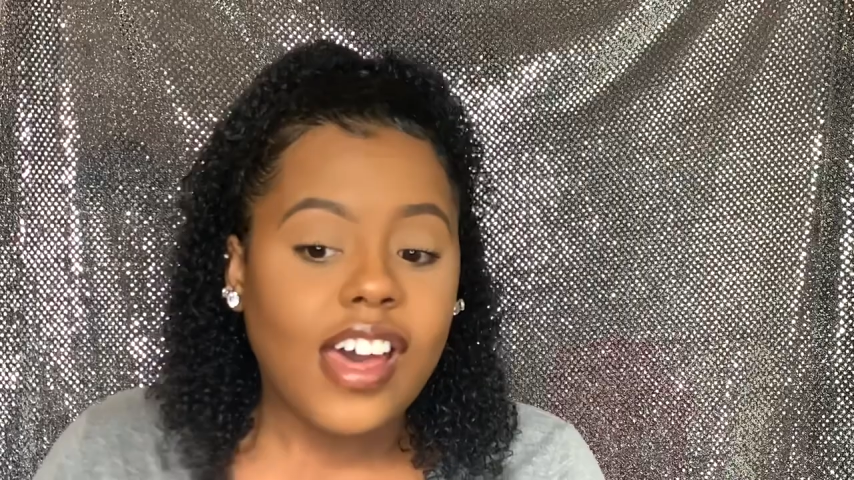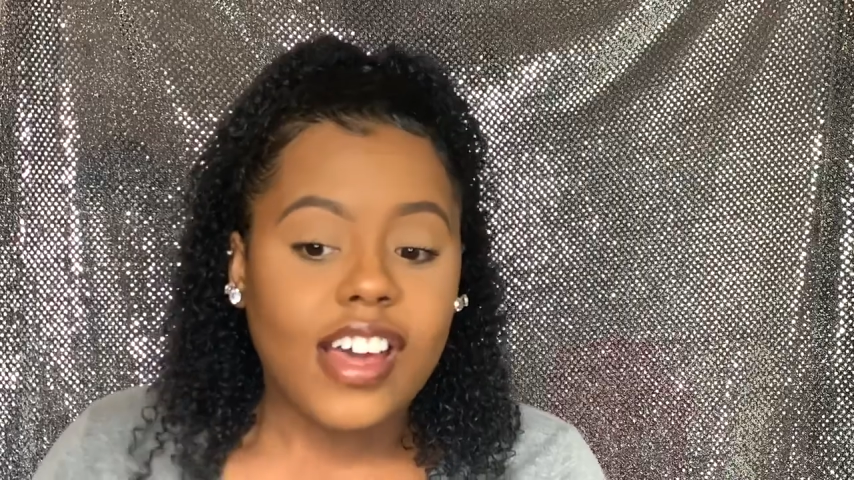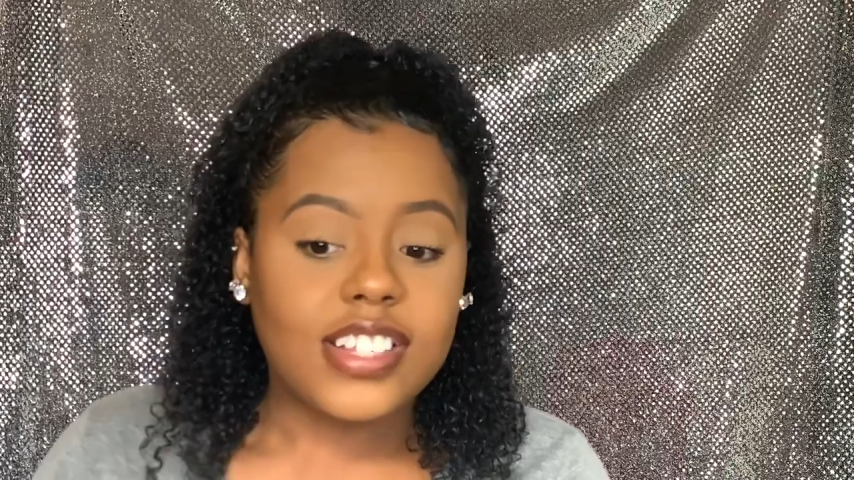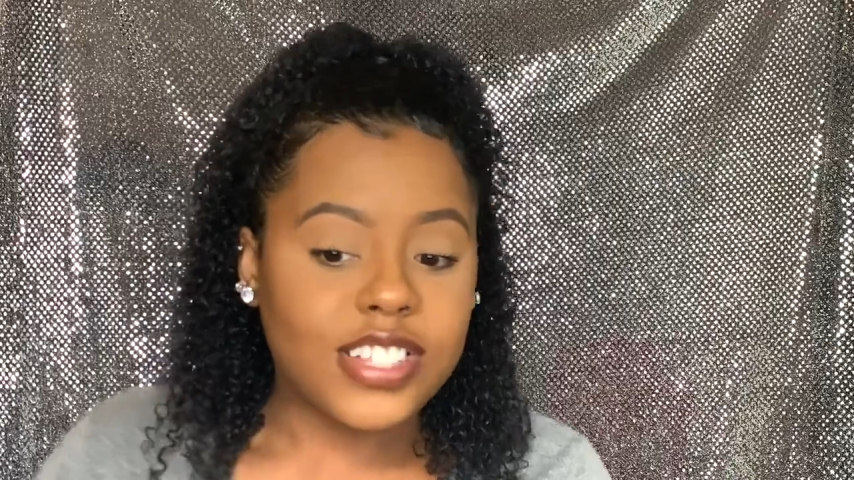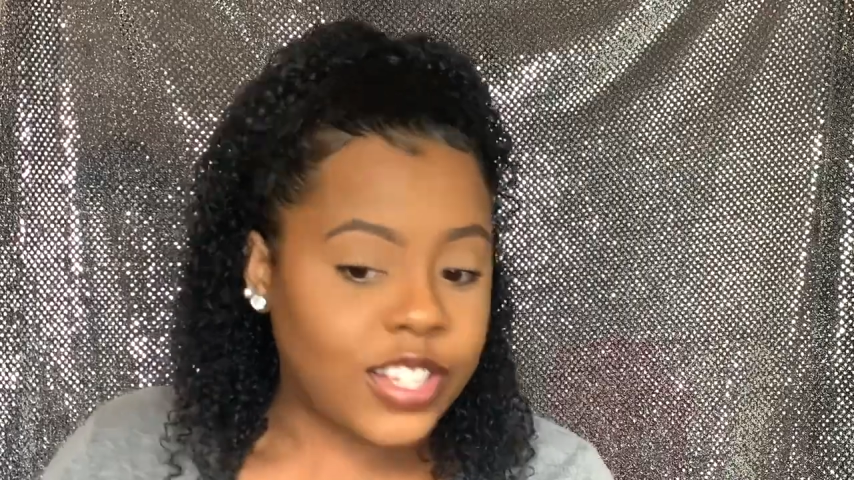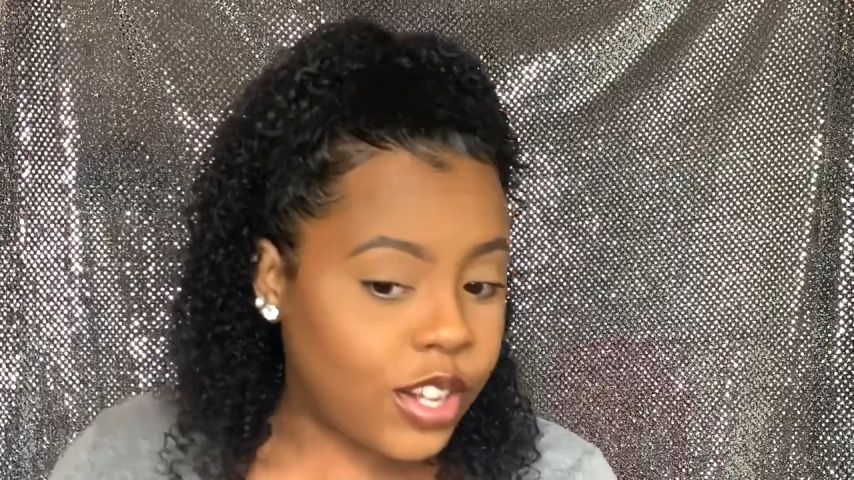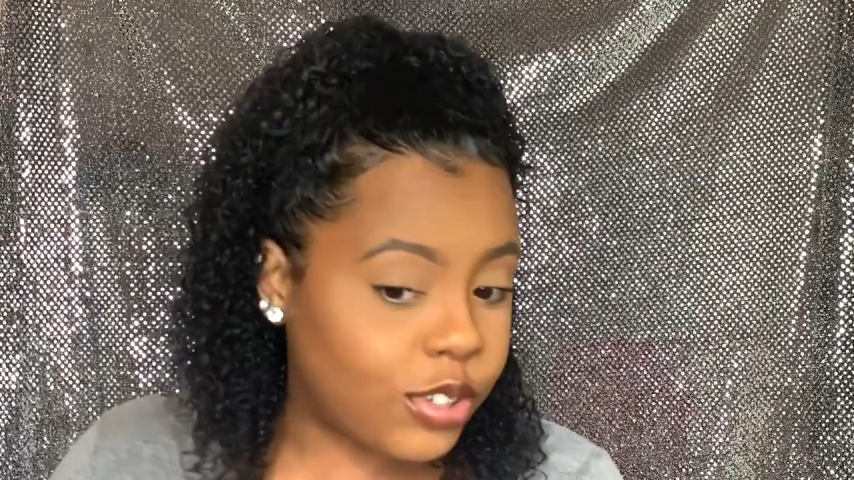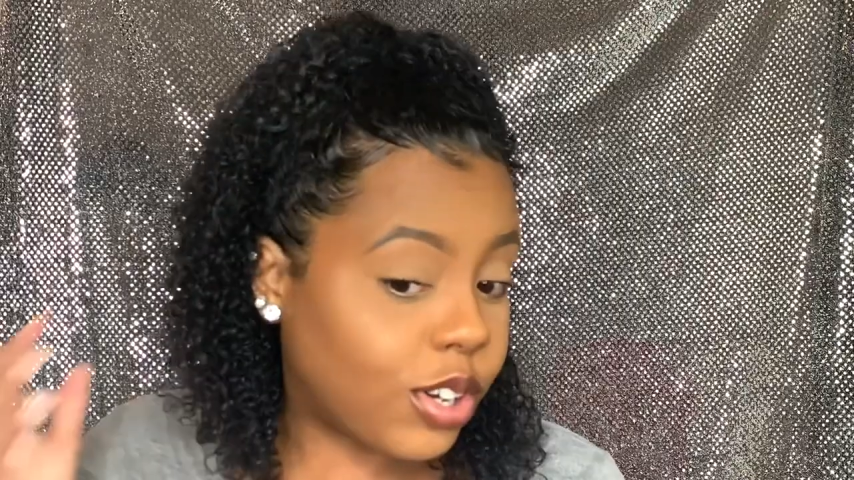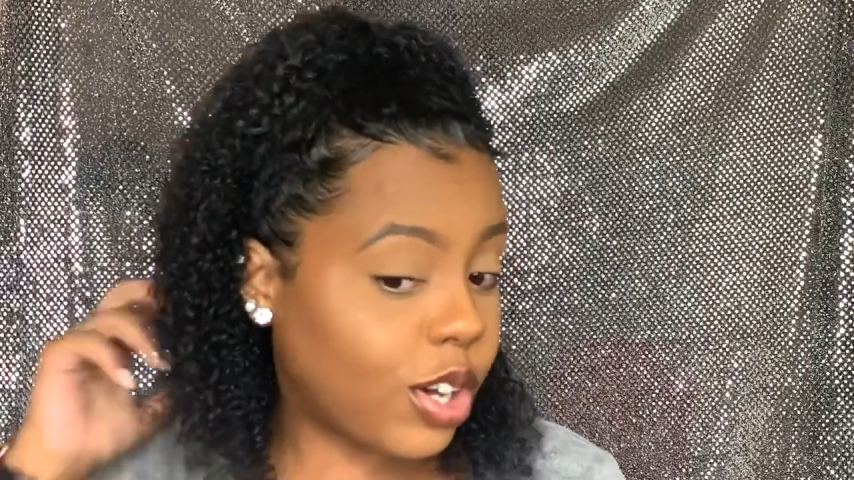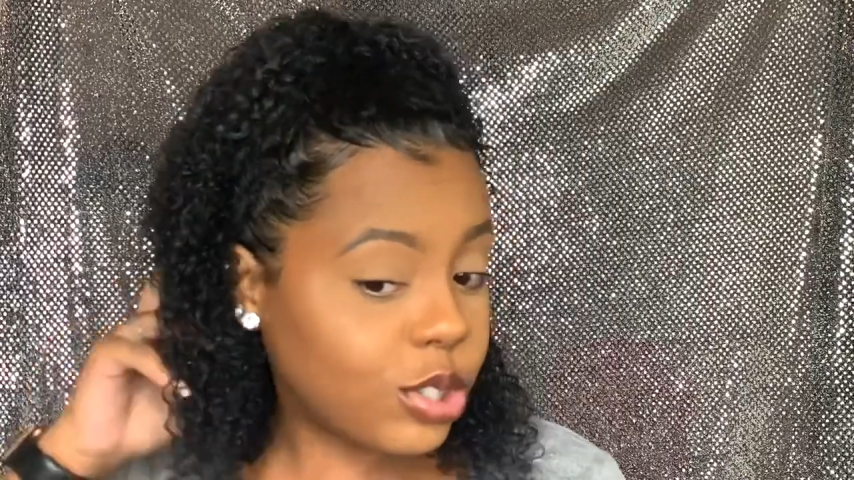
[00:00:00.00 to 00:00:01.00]
So
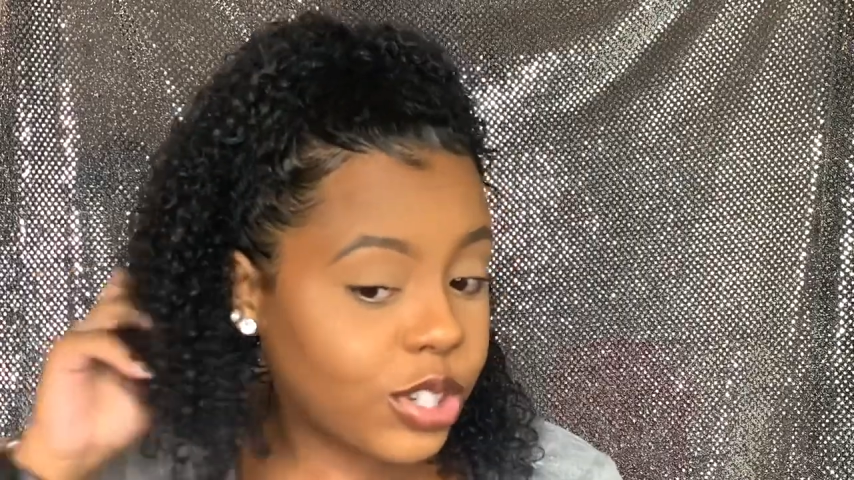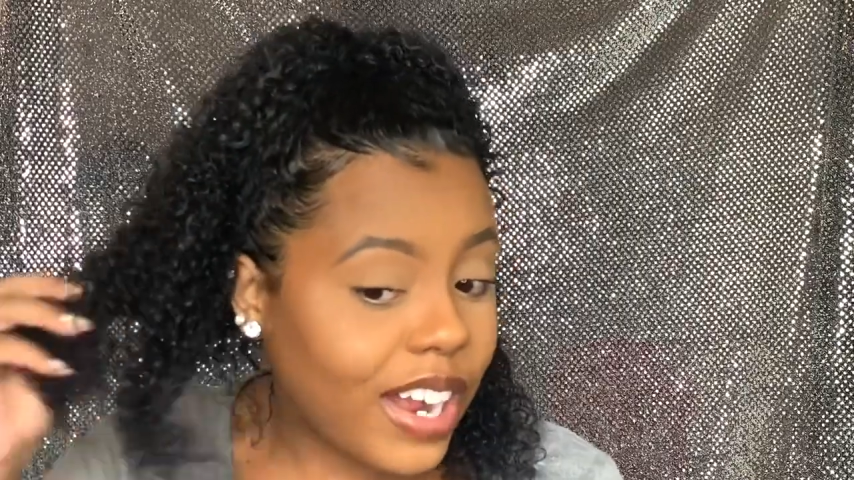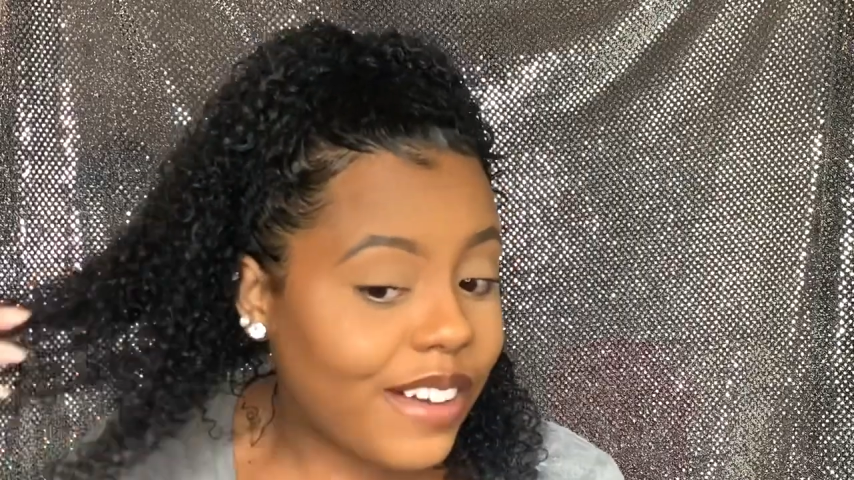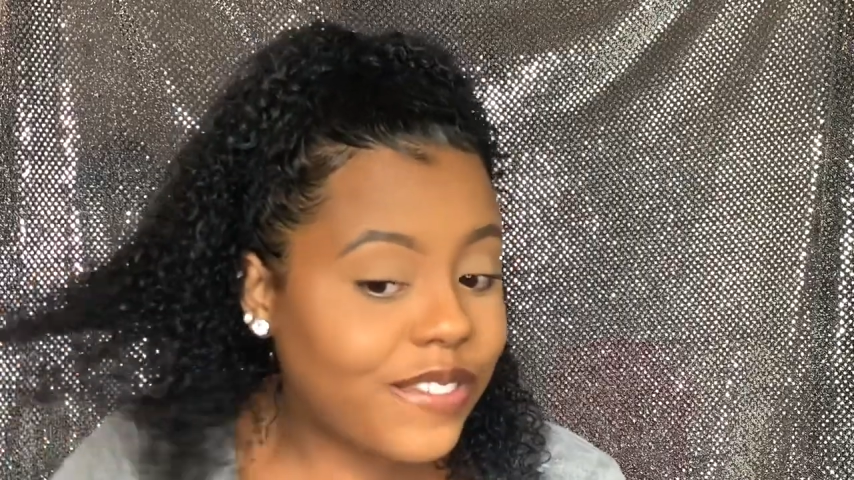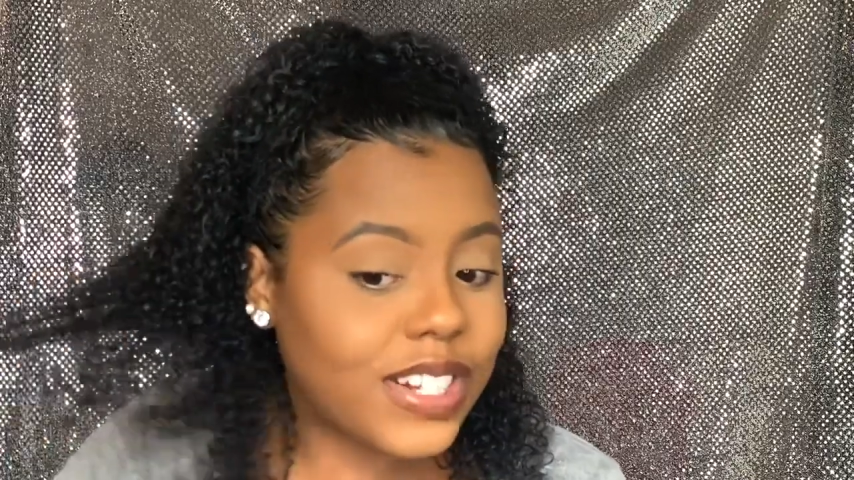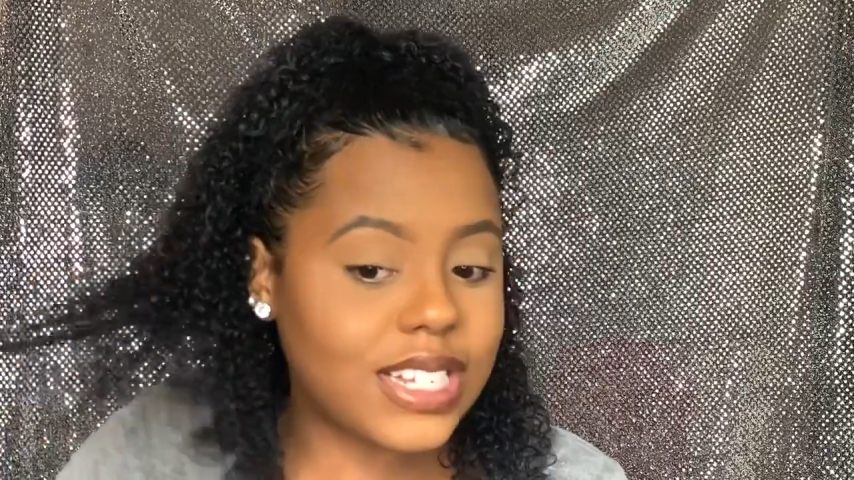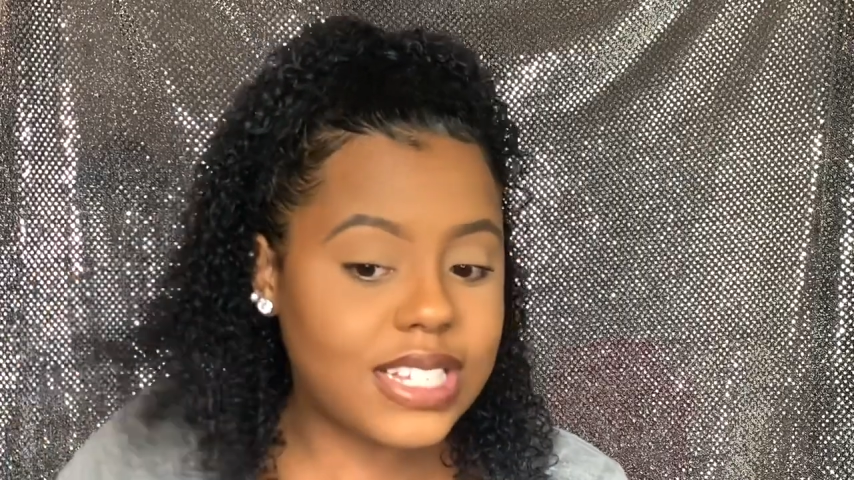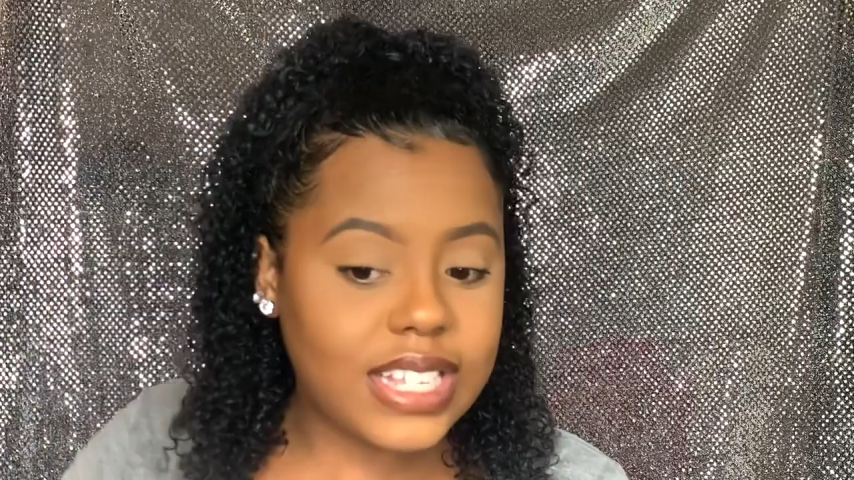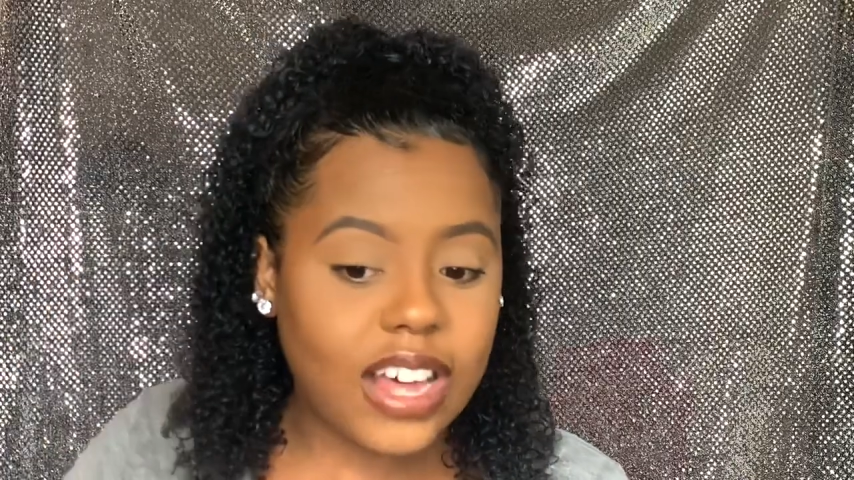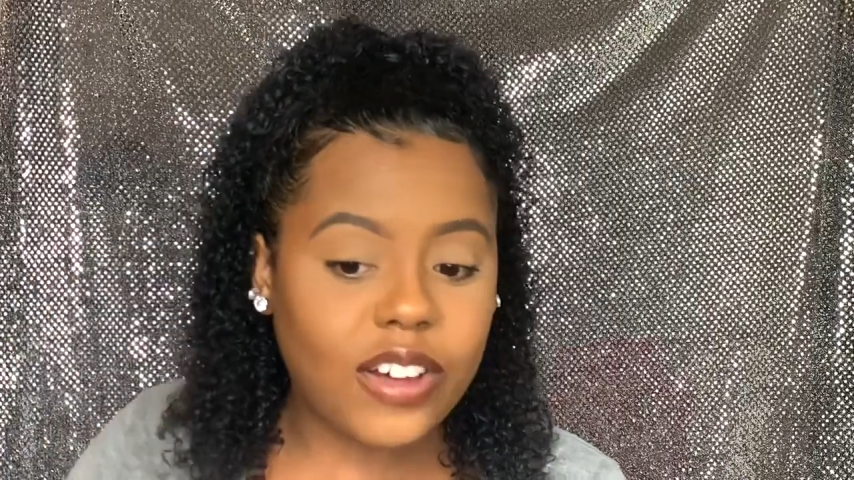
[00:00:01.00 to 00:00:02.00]
go try it for
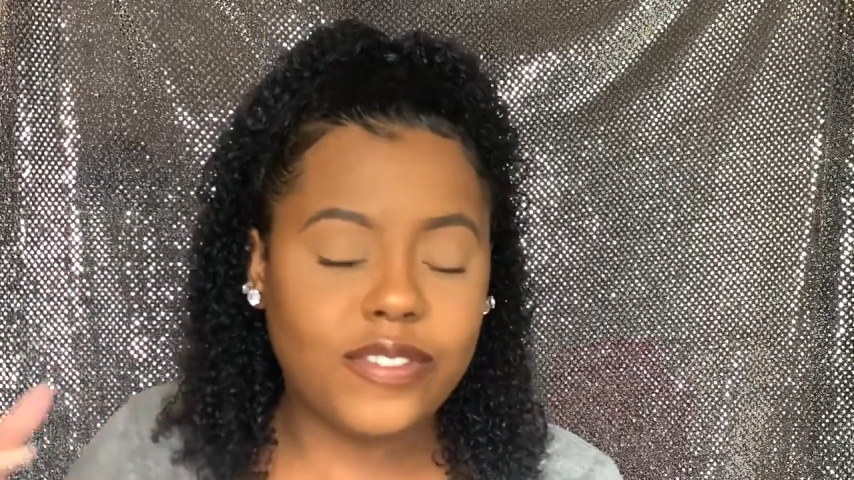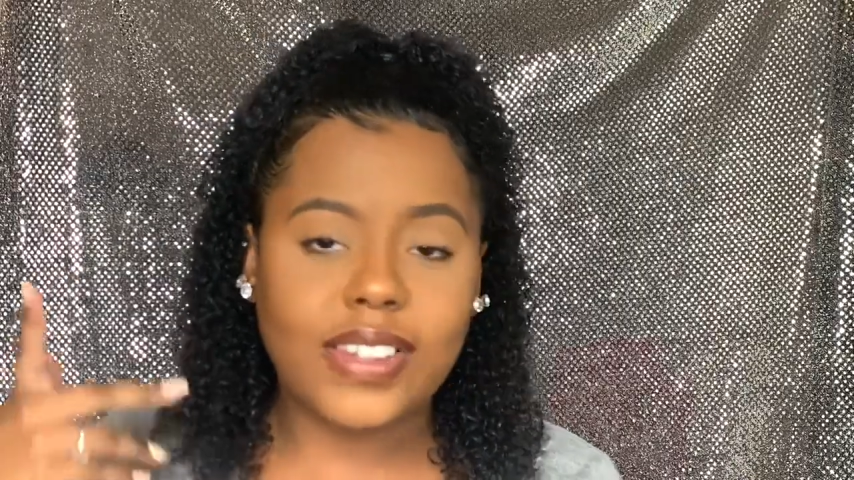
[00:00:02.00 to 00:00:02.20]
yourself.